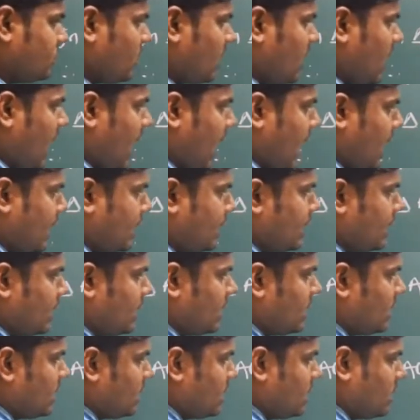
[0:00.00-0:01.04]
angle
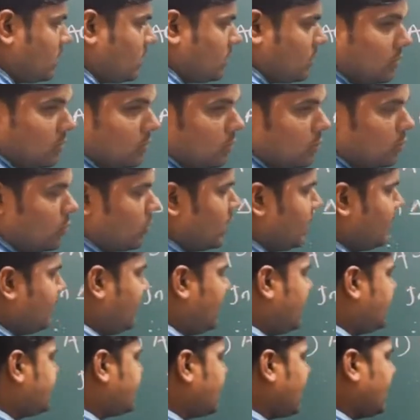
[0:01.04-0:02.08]
1
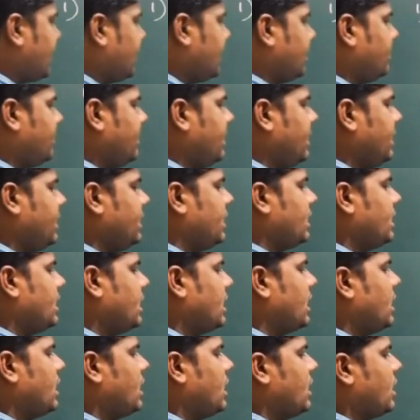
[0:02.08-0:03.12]
means angle B,
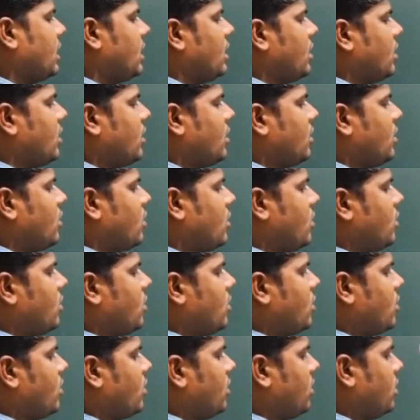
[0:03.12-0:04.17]

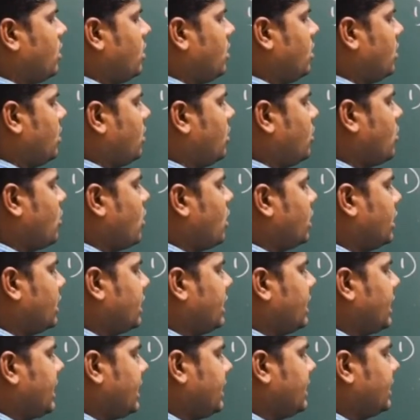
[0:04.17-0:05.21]

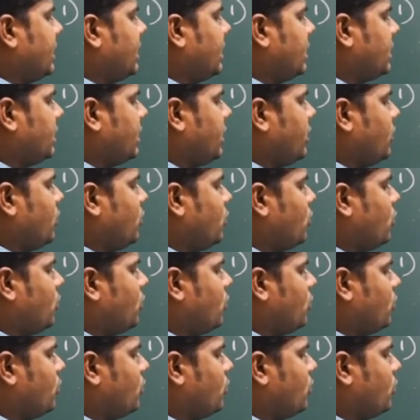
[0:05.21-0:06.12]
congruent angle Q,